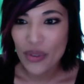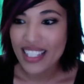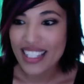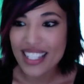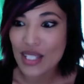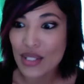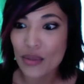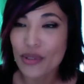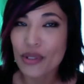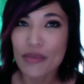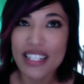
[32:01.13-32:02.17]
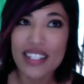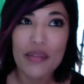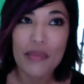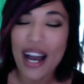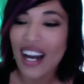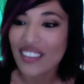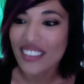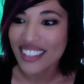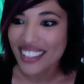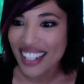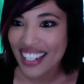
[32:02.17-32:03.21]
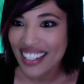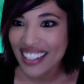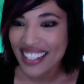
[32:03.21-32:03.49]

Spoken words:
this social media power, and